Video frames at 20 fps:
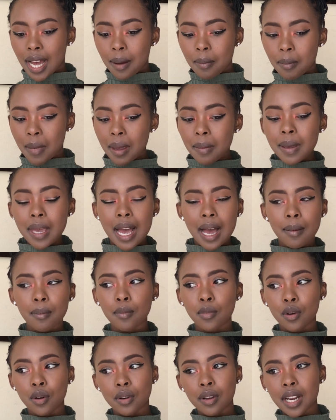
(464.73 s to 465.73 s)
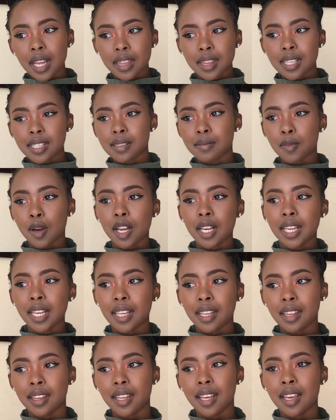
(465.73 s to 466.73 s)
maybe I'm good at this
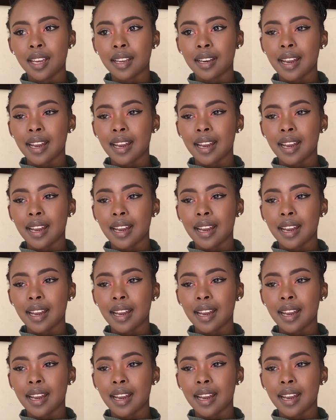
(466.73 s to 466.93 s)
modeling thing.